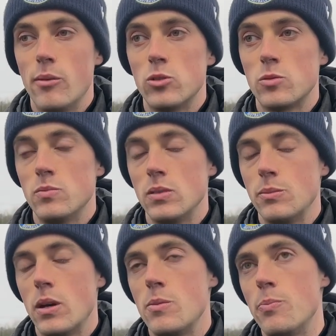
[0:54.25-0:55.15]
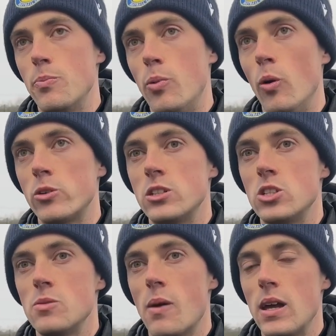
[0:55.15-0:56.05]
just maybe poor
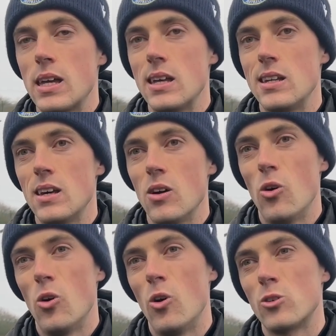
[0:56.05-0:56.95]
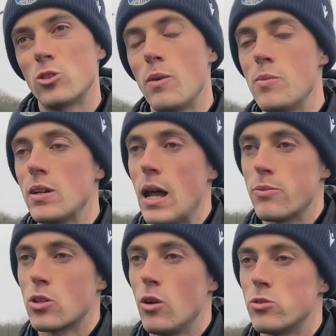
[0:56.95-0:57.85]
decision making or just maybe a
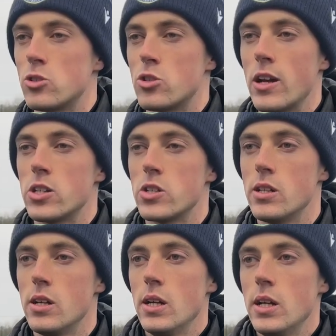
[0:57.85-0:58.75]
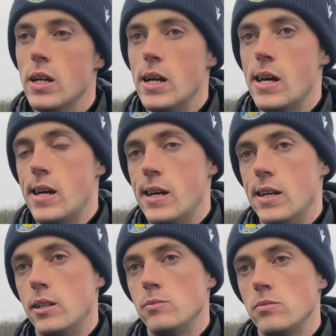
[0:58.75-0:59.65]
lapse of concentration.
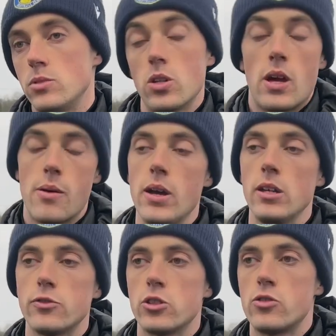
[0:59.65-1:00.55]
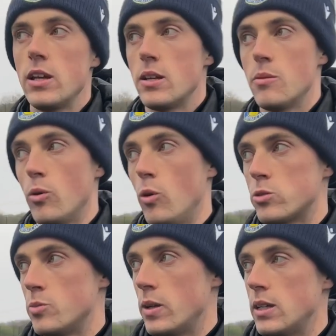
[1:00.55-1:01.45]
So yeah, it is frustrating, but
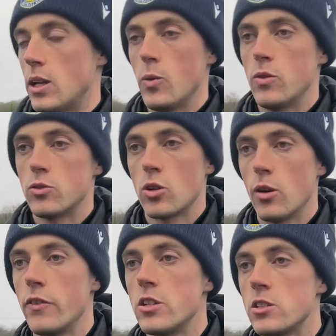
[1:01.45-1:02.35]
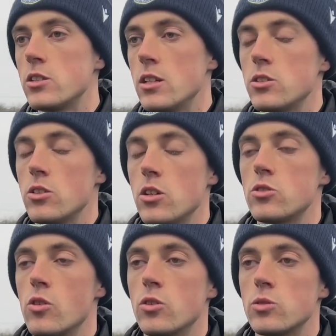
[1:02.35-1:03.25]
ultimately, we've just got to finish the season as
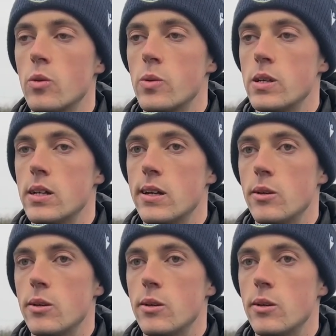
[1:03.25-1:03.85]
strong as what we